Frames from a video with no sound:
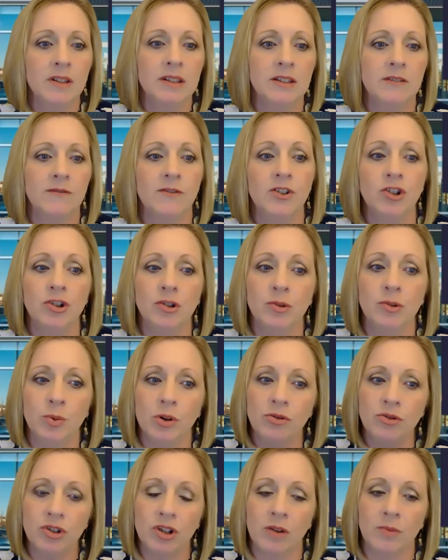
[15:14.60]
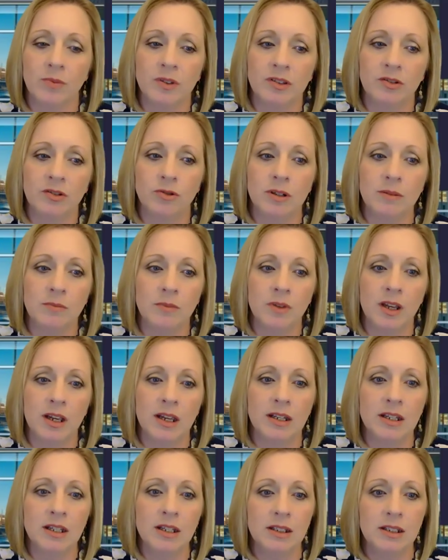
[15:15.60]
This efficient approach helps
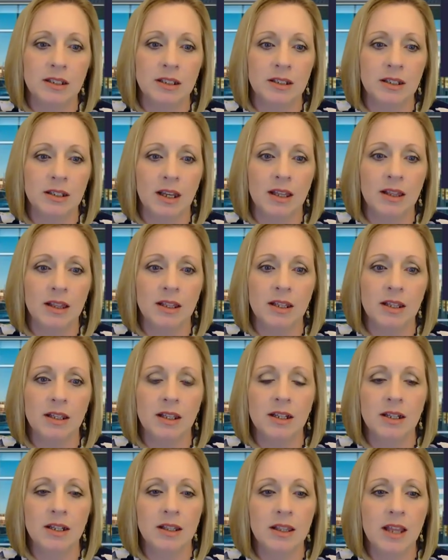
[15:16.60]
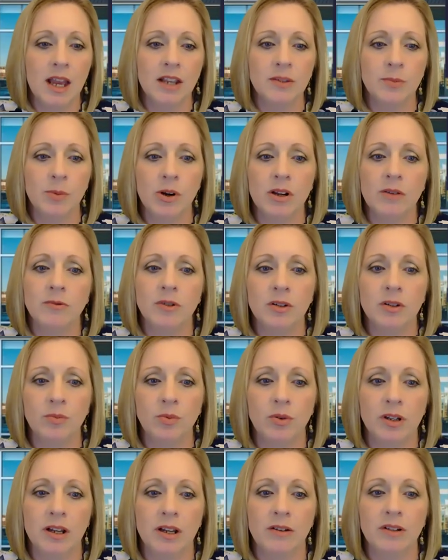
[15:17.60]
streamline it. And then the last part I want
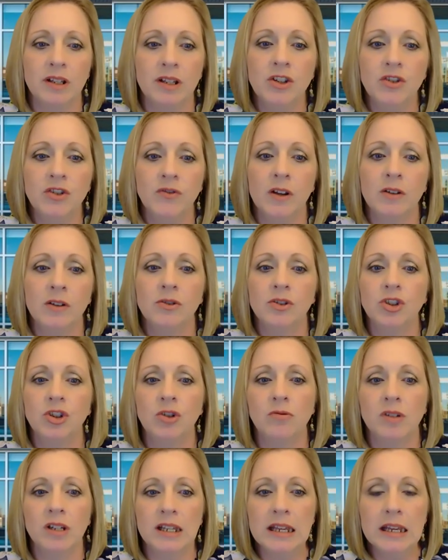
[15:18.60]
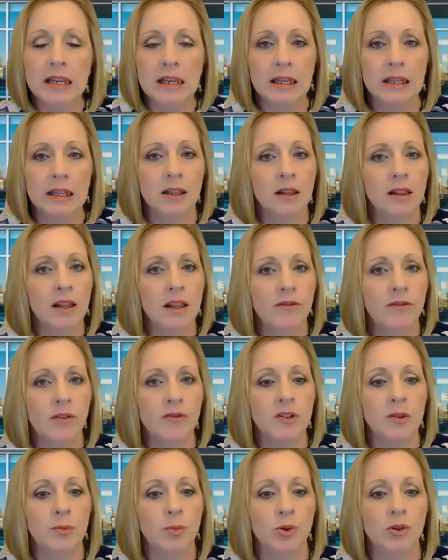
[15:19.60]
to point out, each founder is unique in the level
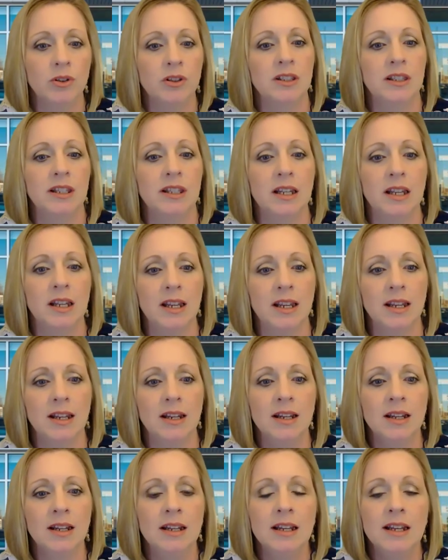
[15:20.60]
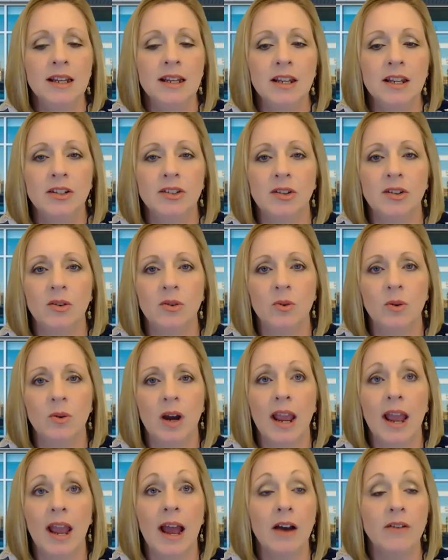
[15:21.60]
of support that they need. So
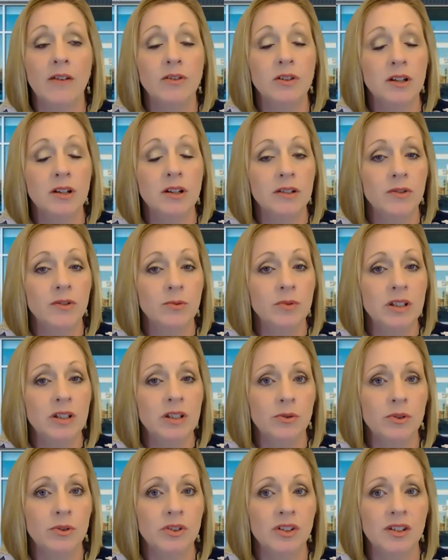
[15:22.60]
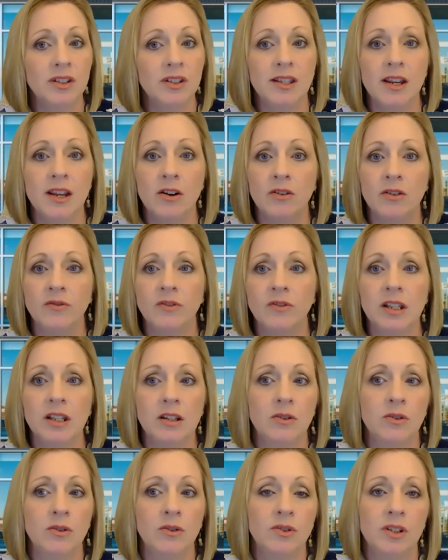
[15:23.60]
I have a lot of the resources there,
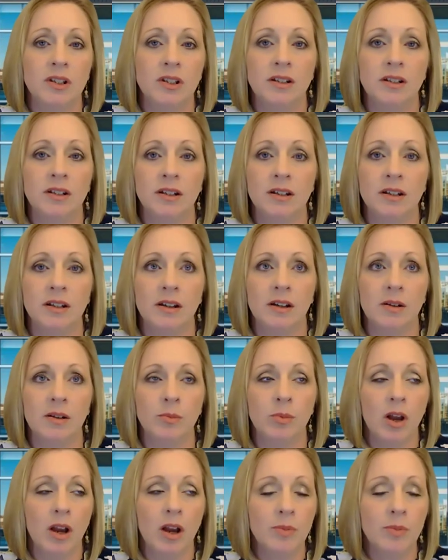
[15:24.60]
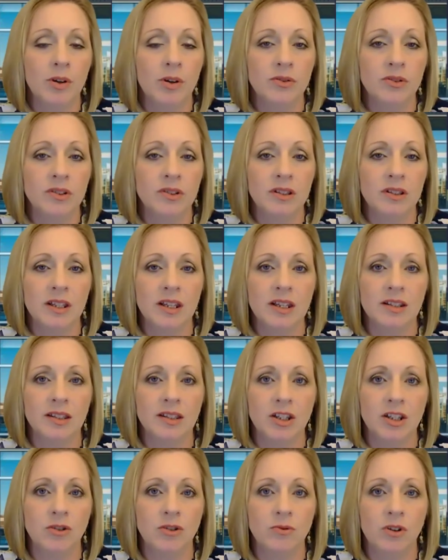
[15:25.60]
videos and blog posts and
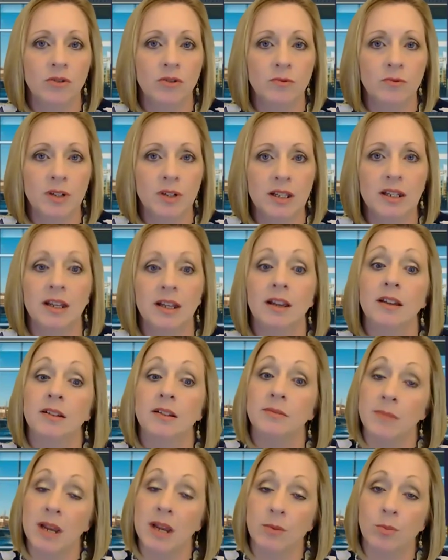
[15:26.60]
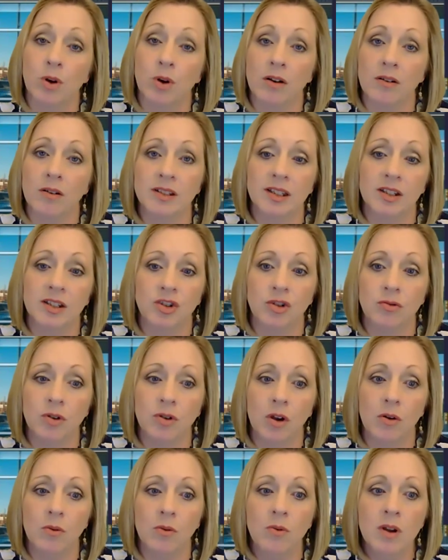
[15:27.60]
things that you can read and make progress as you
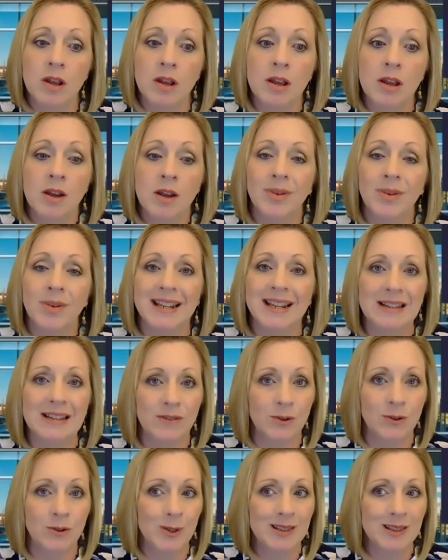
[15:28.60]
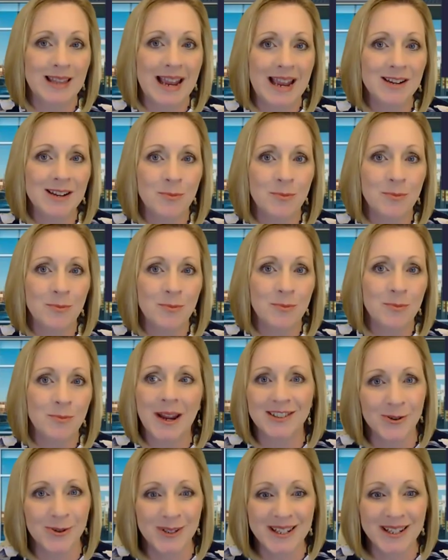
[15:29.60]
go. But if you would like more
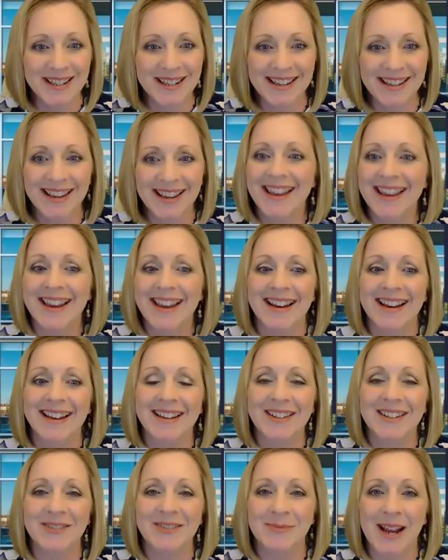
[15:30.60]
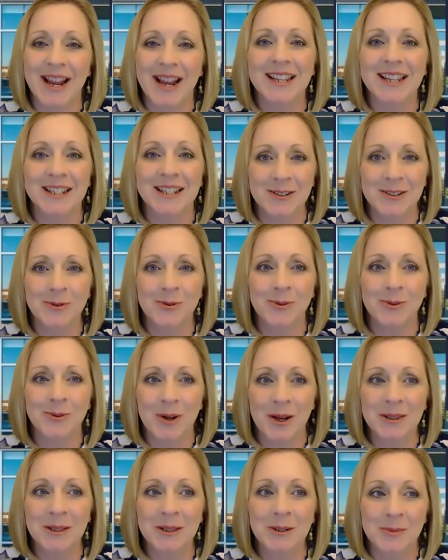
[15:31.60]
hand holding, I can do
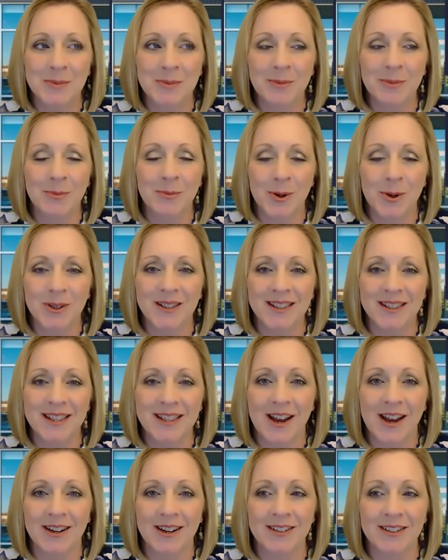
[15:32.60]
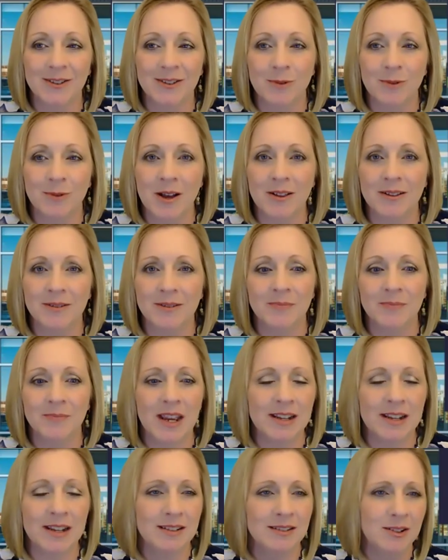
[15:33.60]
a little bit more than that as well.
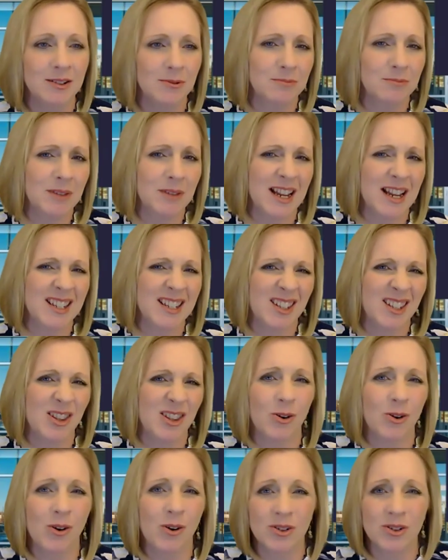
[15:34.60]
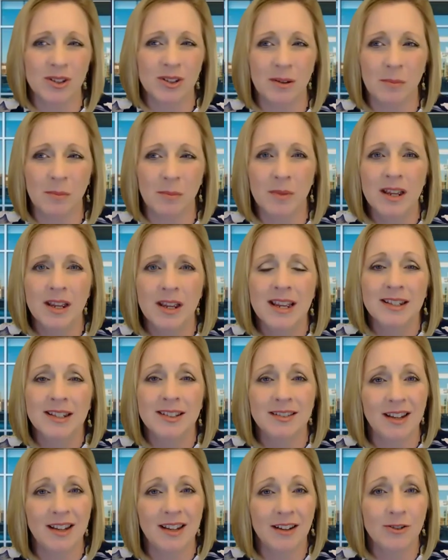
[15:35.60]
And so, like I said, there are some
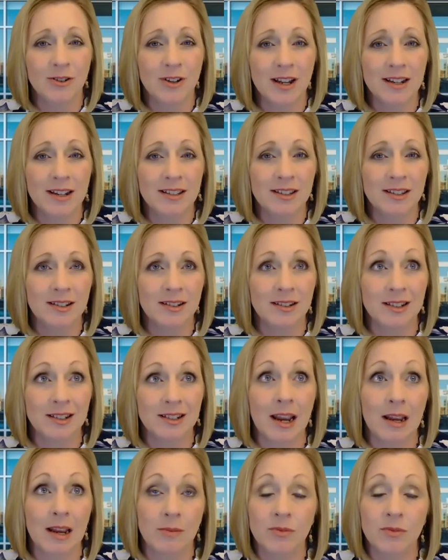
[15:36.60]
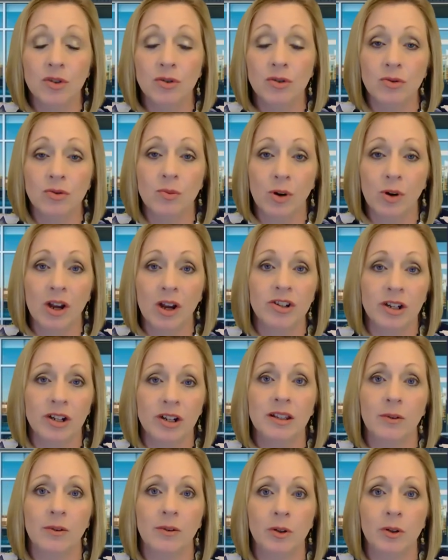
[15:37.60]
standardized times through the
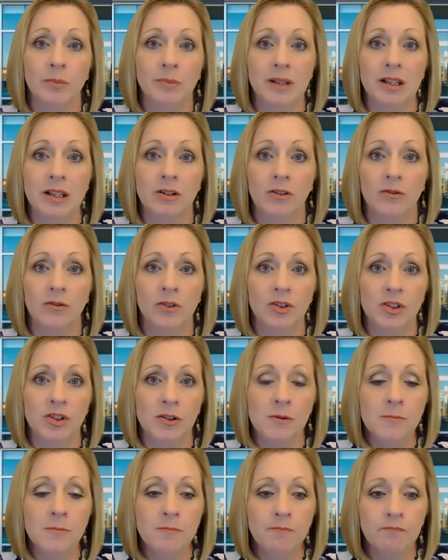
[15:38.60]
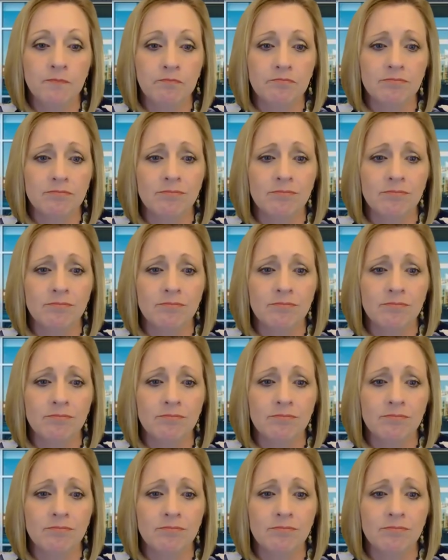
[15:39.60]
project that we'll meet over Zoom.